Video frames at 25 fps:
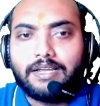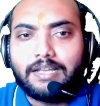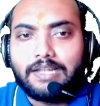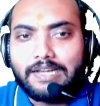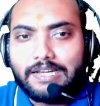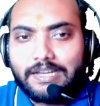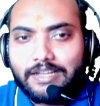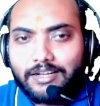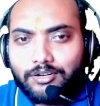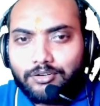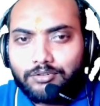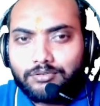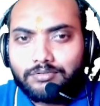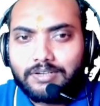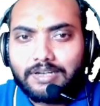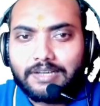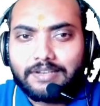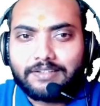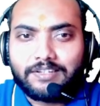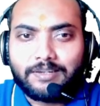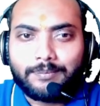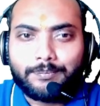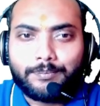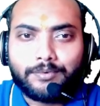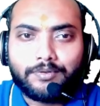Now
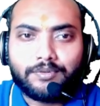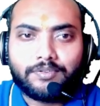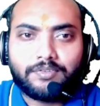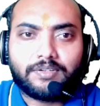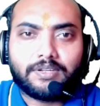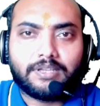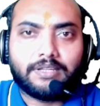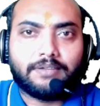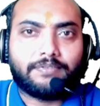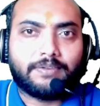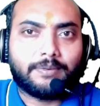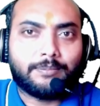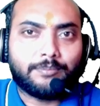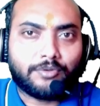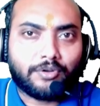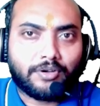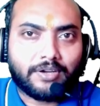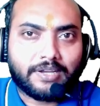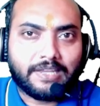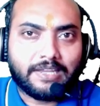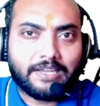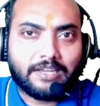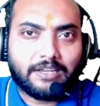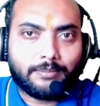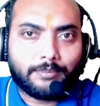suppose if I'm
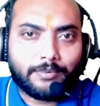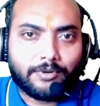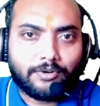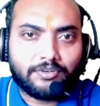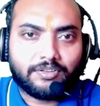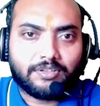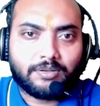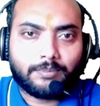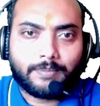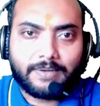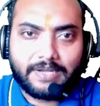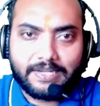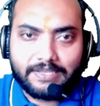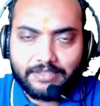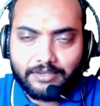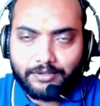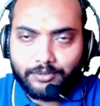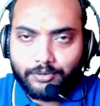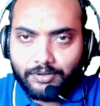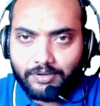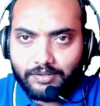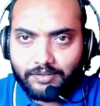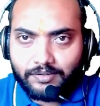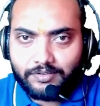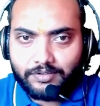talking about the
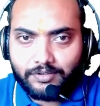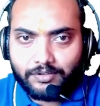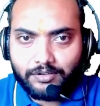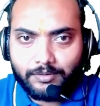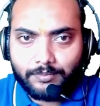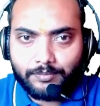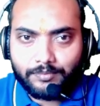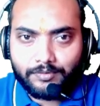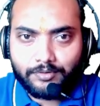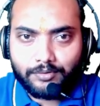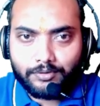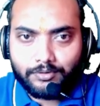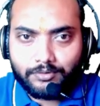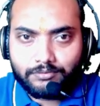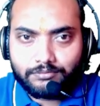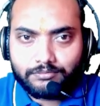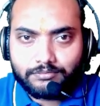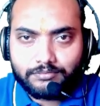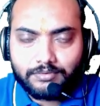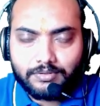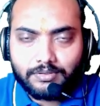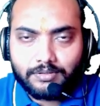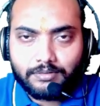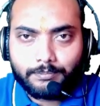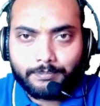Pythagoras theorem, so
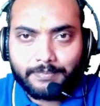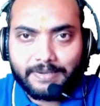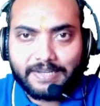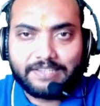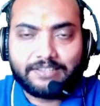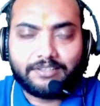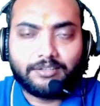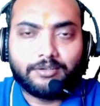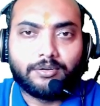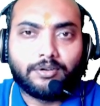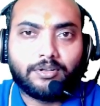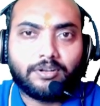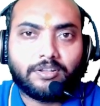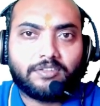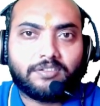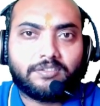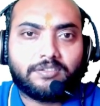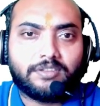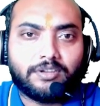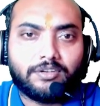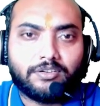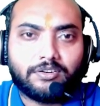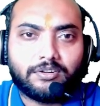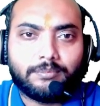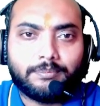Pythagoras
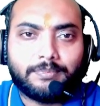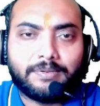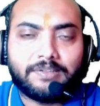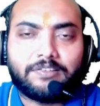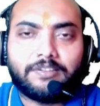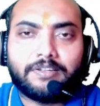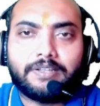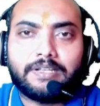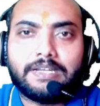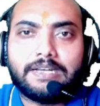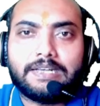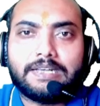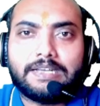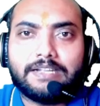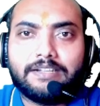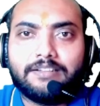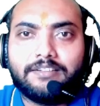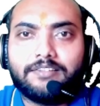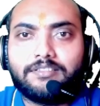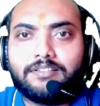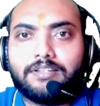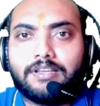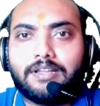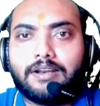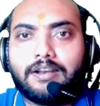theorem basically
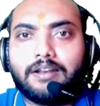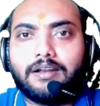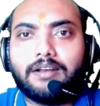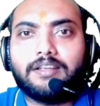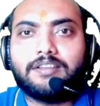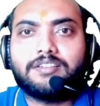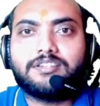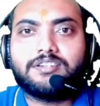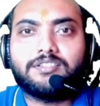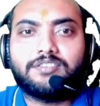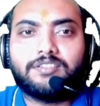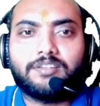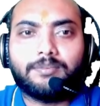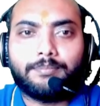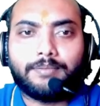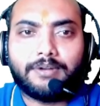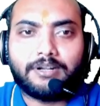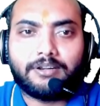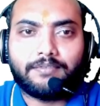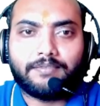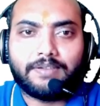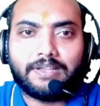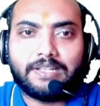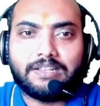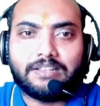tells the relationship
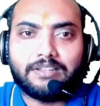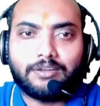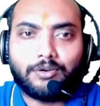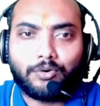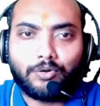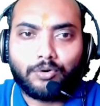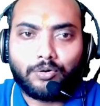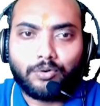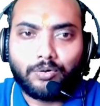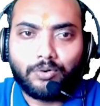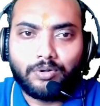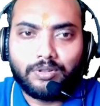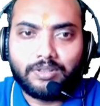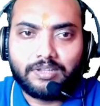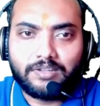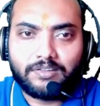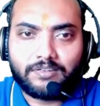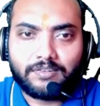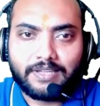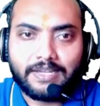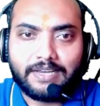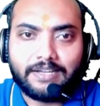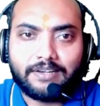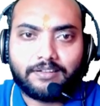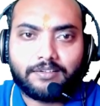between all the
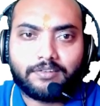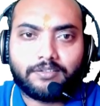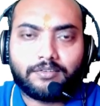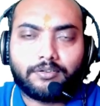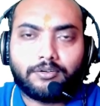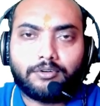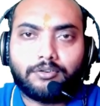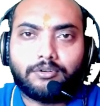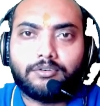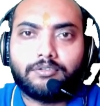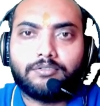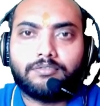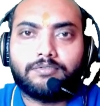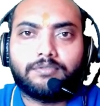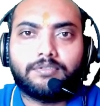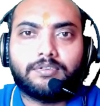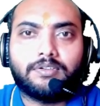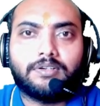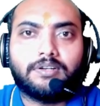sides of